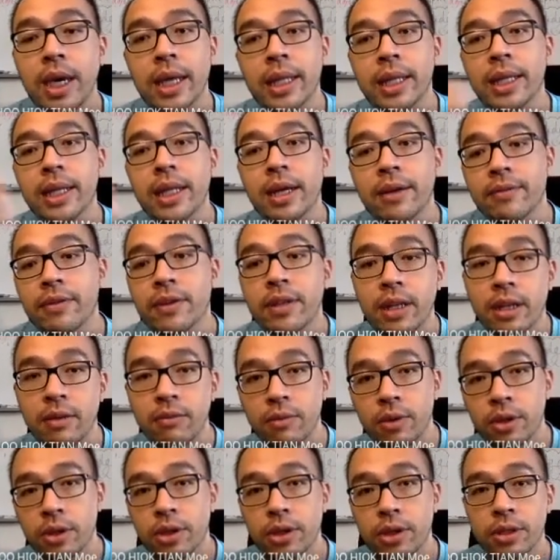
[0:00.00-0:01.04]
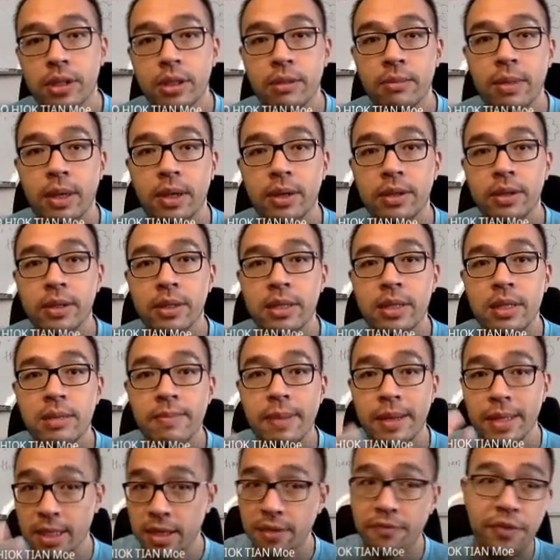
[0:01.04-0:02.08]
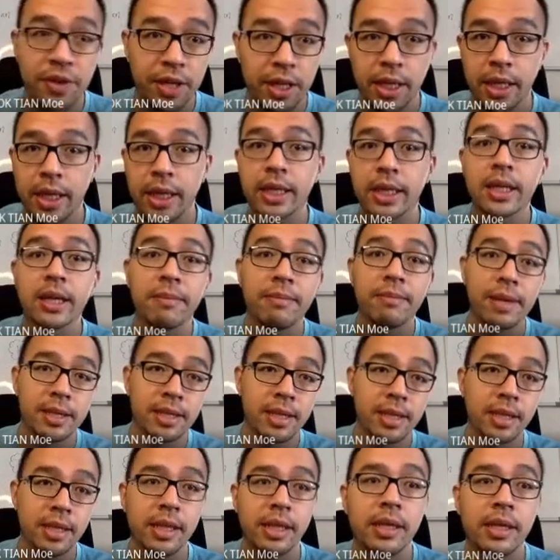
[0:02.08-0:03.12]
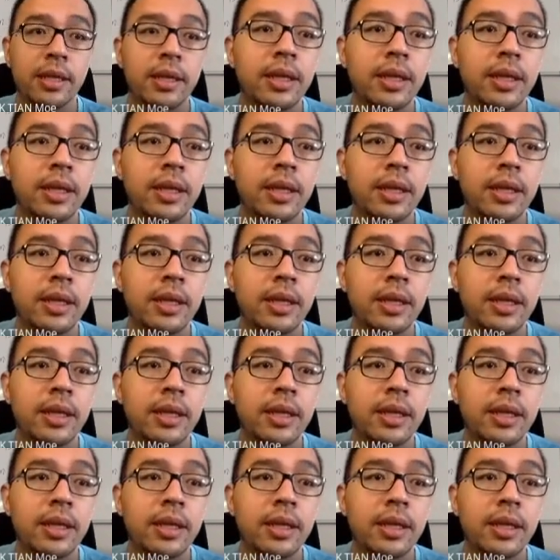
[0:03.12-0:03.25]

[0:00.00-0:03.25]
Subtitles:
then after that we talked about specific heat capacity.